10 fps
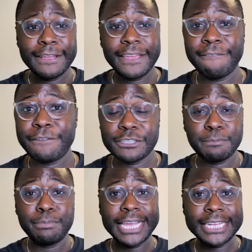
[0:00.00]
If you just
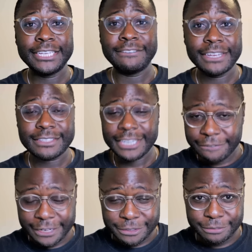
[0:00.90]
blindly invest, not
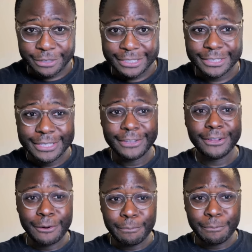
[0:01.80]
financial advice,
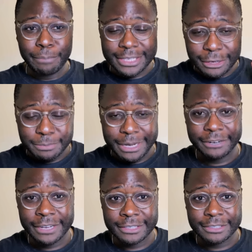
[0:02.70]
on Binance Launchpad
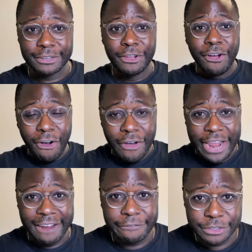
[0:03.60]
events, on
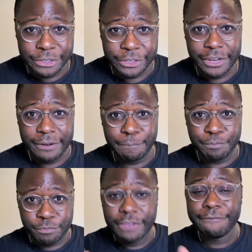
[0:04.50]
average,
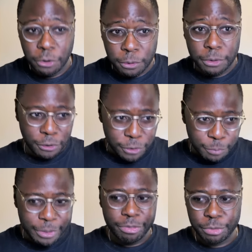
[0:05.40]
if you hold all the
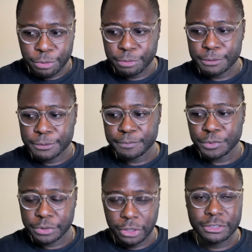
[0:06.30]
way through
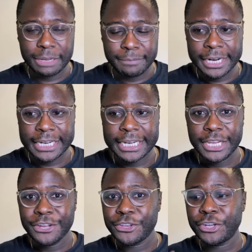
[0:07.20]
to the all-time high,
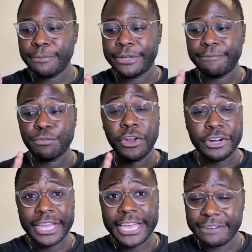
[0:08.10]
you're going to make a
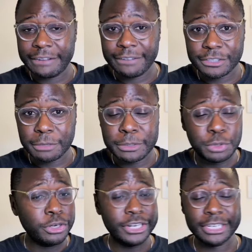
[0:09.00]
185x, almost
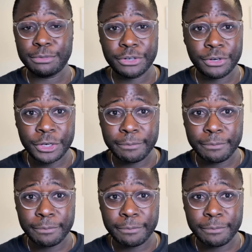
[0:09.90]
200x return on your